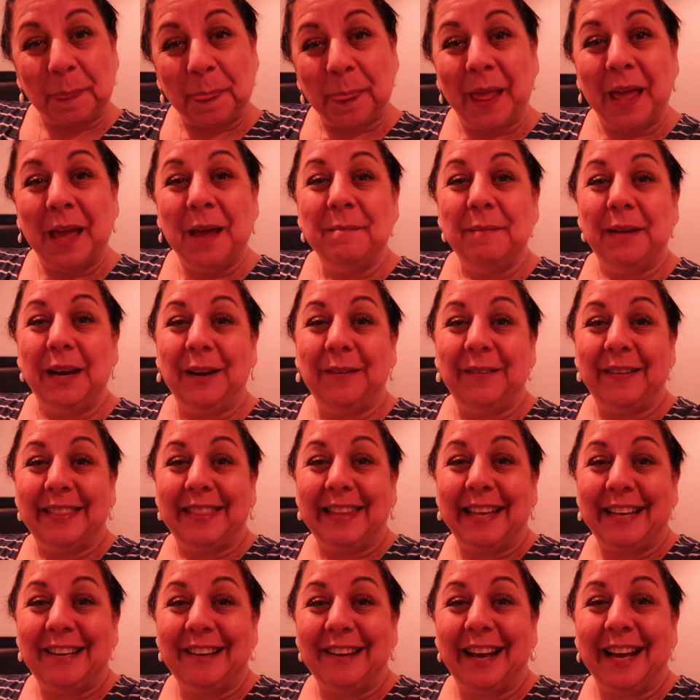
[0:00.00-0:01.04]
But anyway,
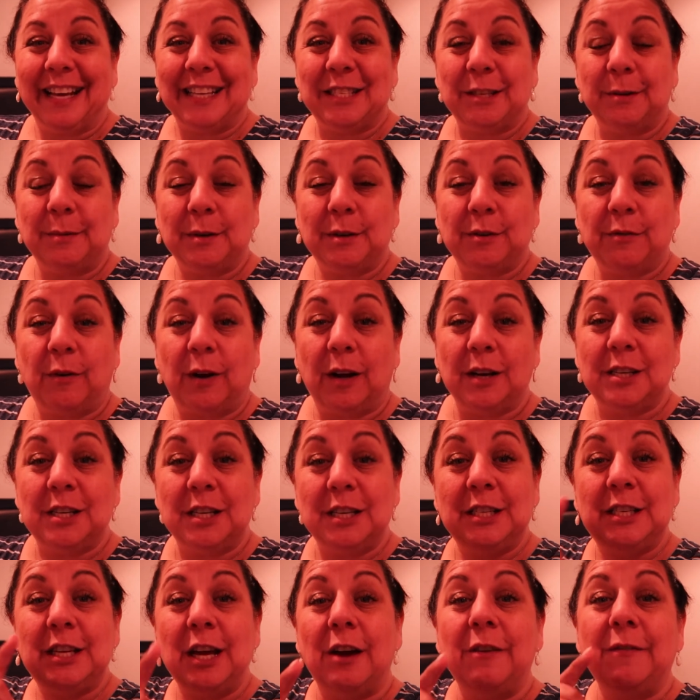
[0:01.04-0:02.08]
thank you guys so much for
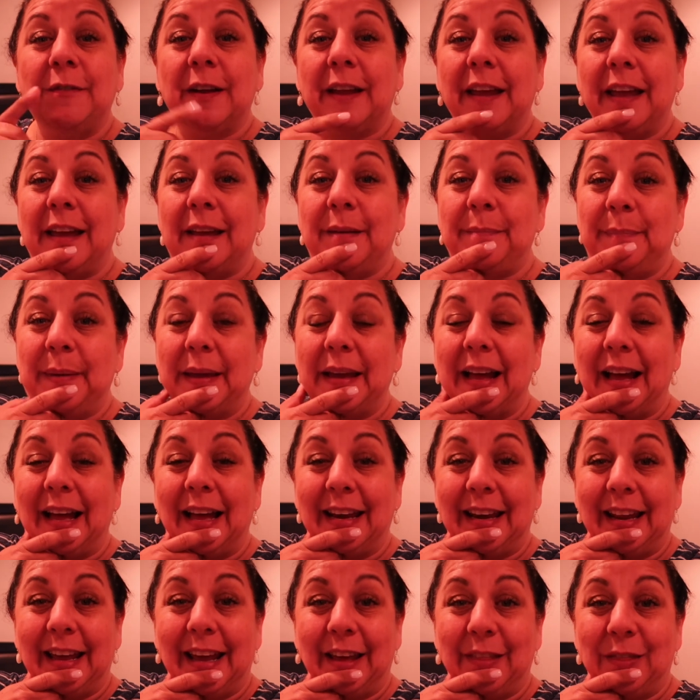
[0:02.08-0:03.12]
watching. Don't forget, be
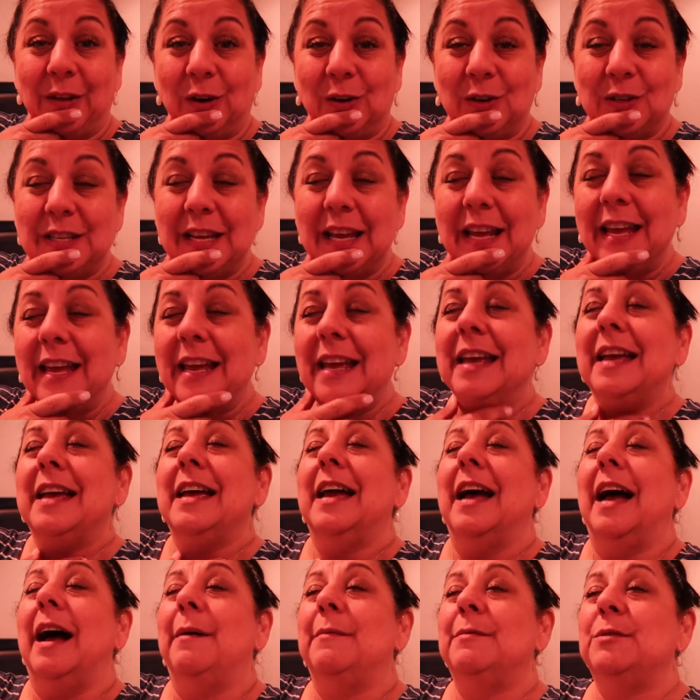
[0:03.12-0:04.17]
kind to others.
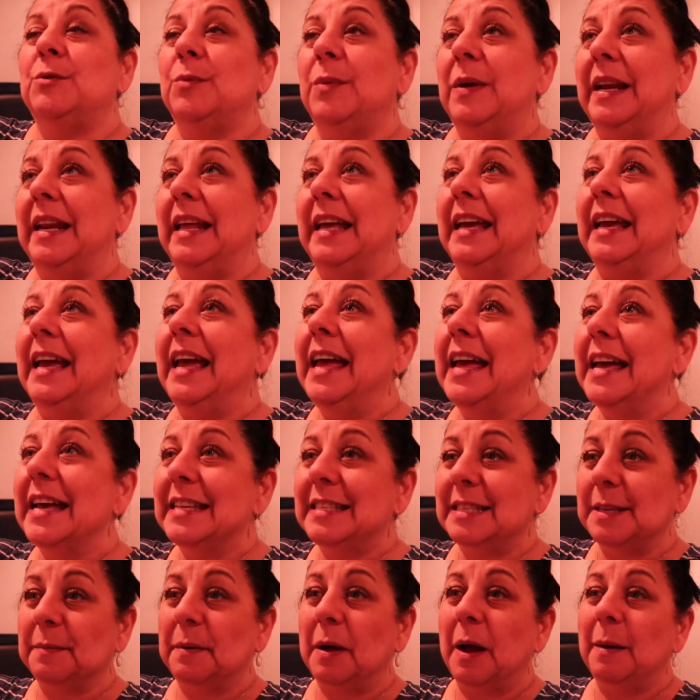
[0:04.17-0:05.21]
I was reading
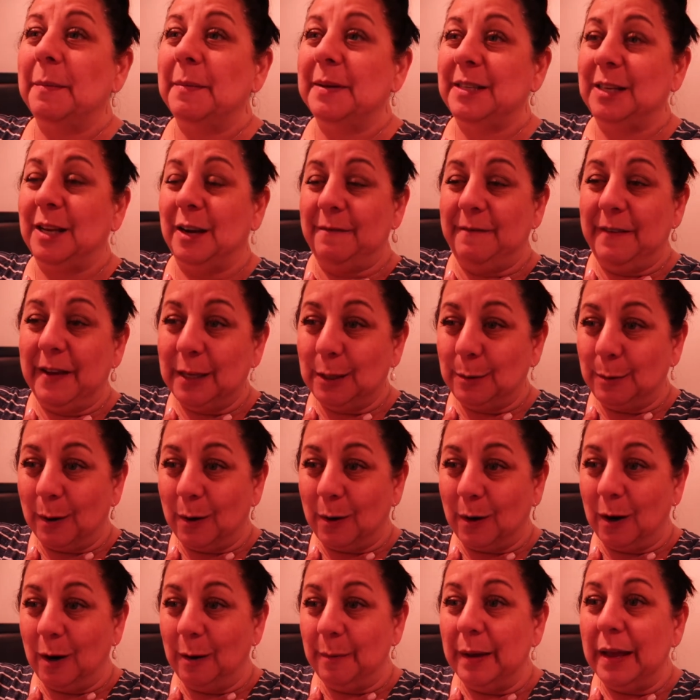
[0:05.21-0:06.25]
some comments on a Facebook
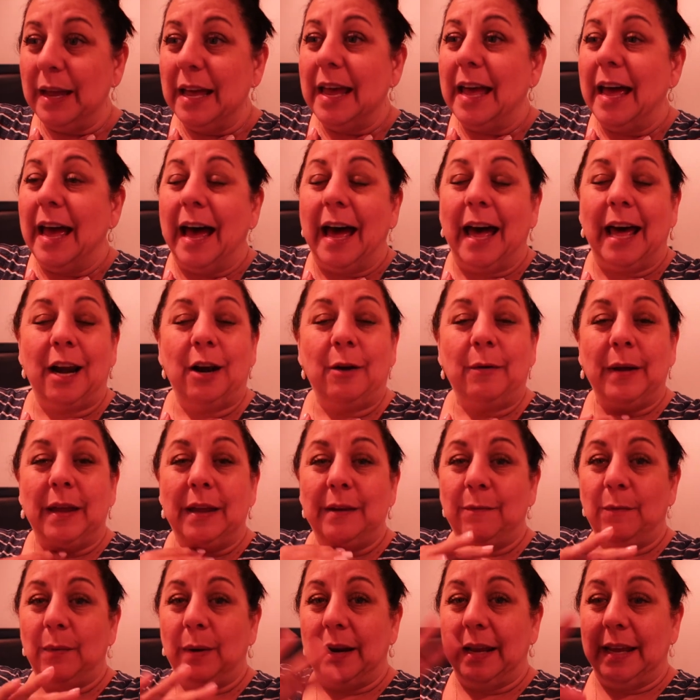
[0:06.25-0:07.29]
group. I don't
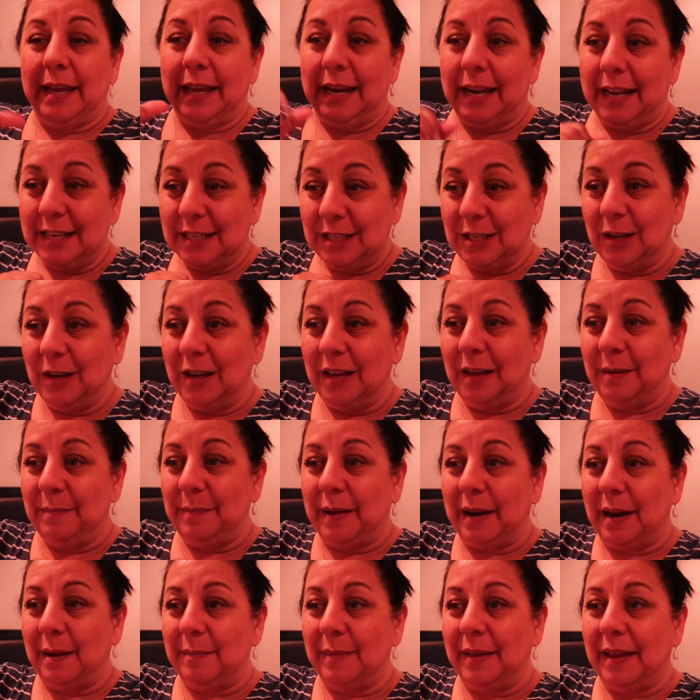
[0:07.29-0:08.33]
even want to get into it,
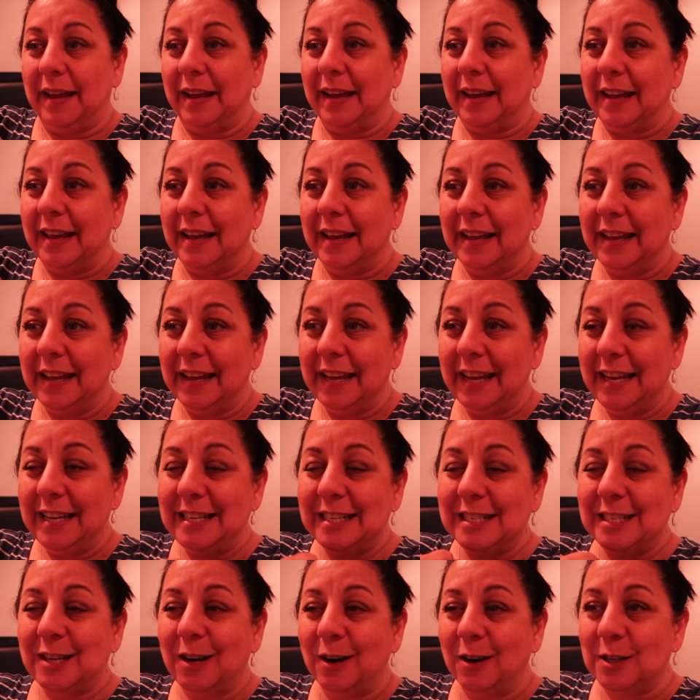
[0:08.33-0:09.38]
but I'm like, it
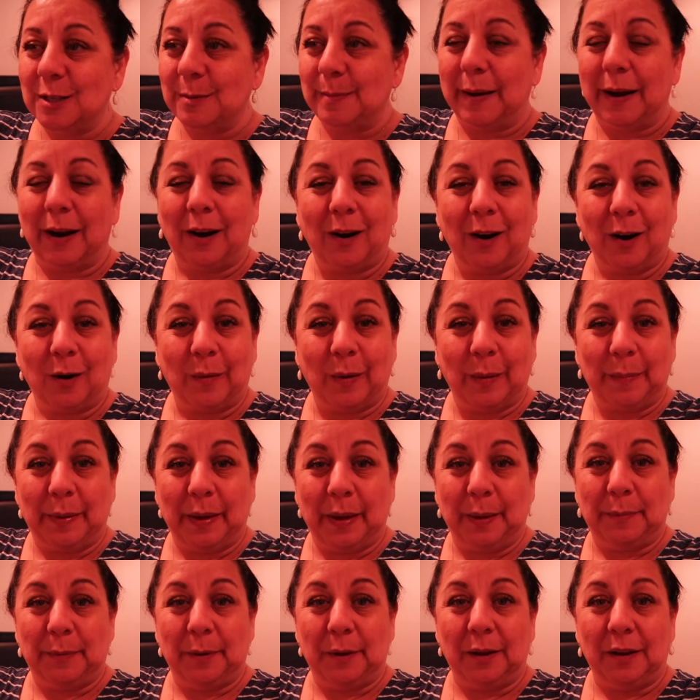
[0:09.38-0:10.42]
just hurts my heart where
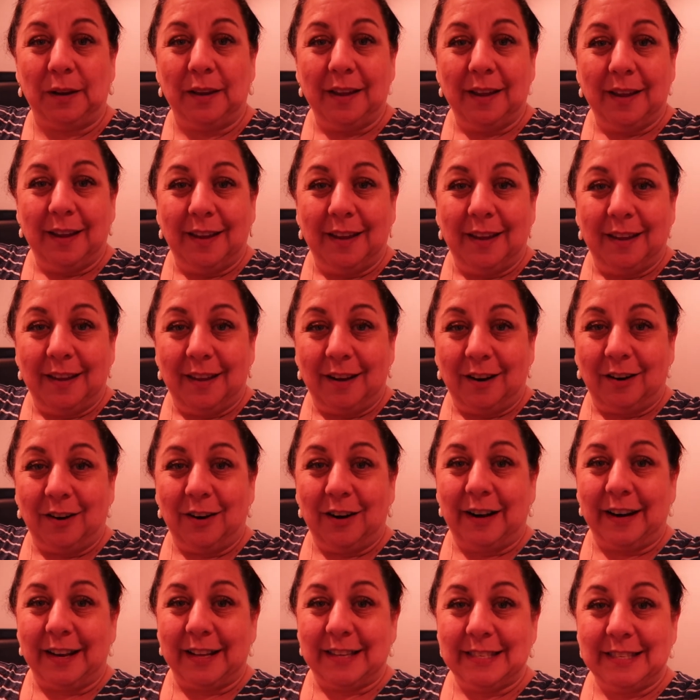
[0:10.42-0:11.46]
people are
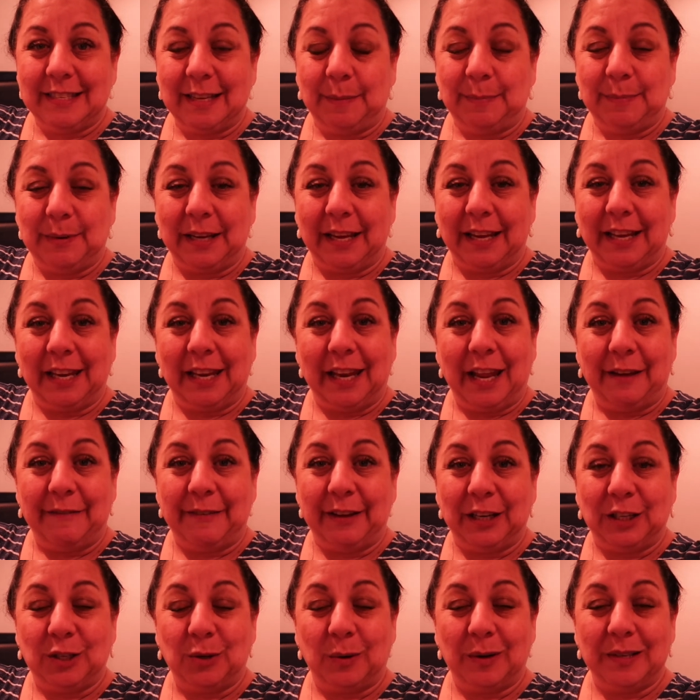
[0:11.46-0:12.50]
not accepting and
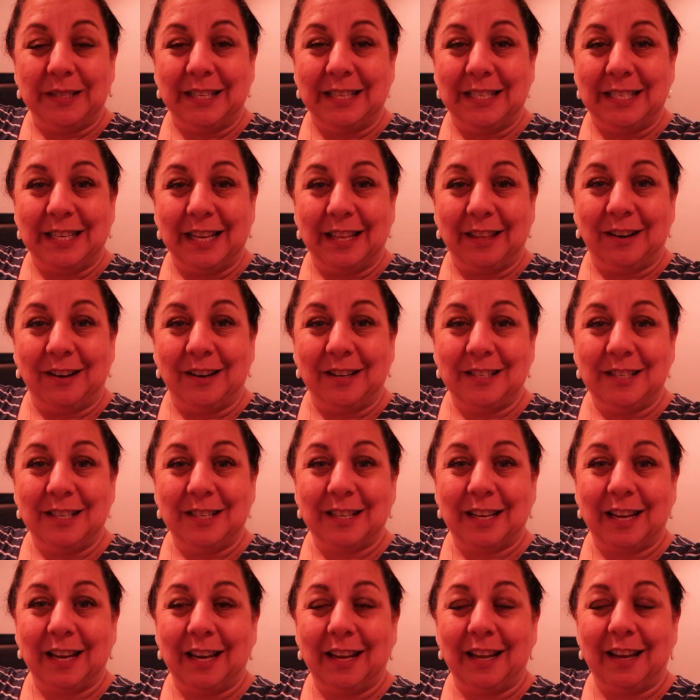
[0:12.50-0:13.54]
loving towards each other. It's
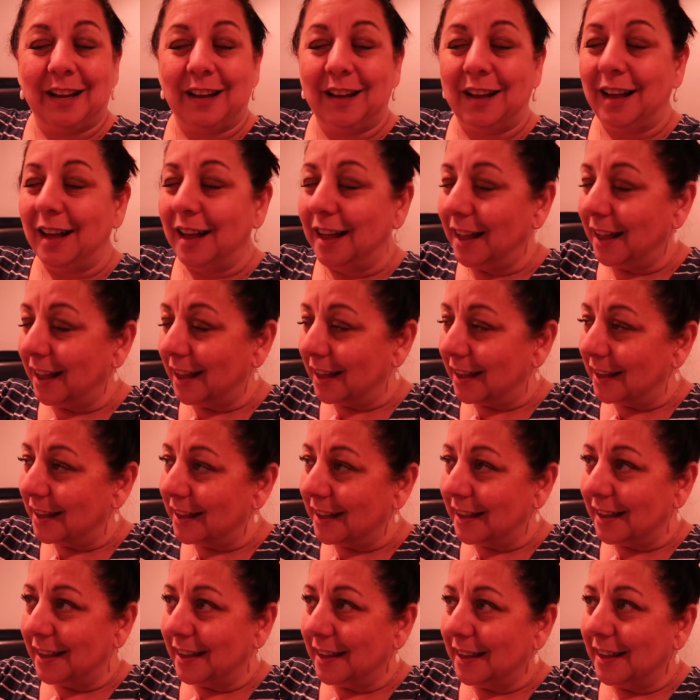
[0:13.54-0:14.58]
just kind of
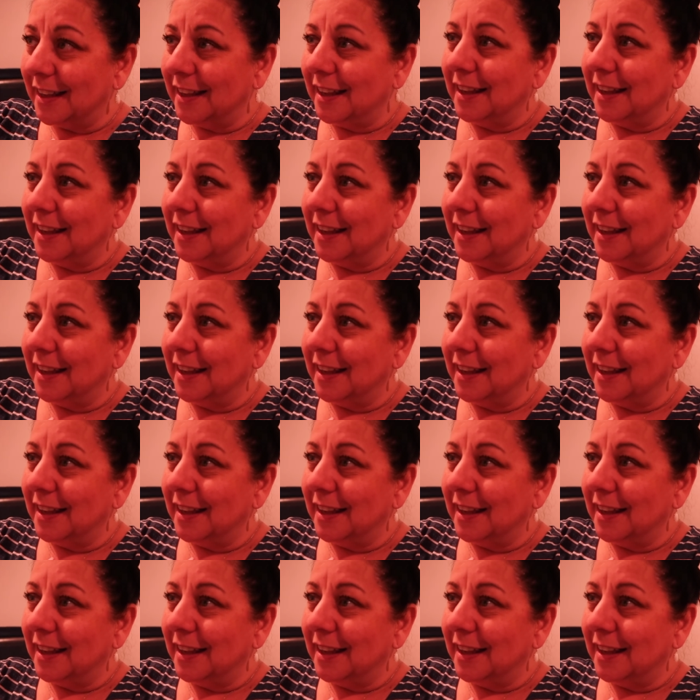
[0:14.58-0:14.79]
like,